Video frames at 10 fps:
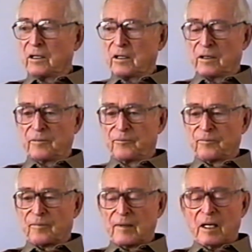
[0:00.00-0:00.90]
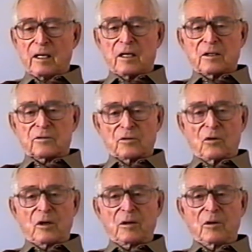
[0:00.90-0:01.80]
Yeah.
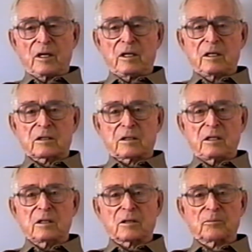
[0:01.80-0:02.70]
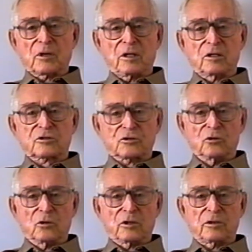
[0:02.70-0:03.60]
So anyway, he completed
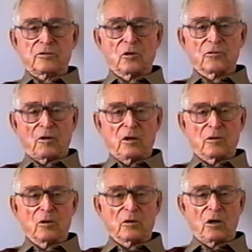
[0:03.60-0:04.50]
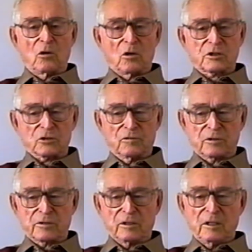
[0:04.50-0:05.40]
school and he rode a horse
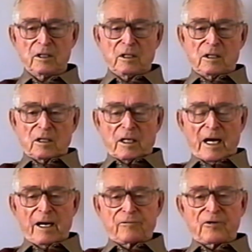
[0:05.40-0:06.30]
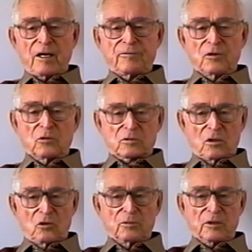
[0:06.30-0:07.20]
over to Alpha,
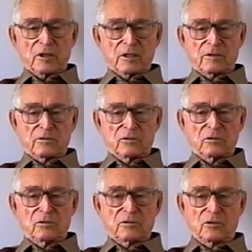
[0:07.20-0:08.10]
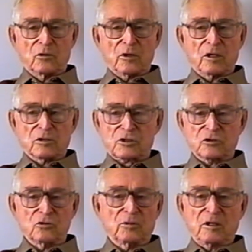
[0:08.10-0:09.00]
Oklahoma then to go another
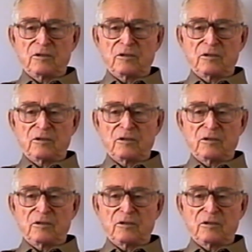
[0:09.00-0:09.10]
school, but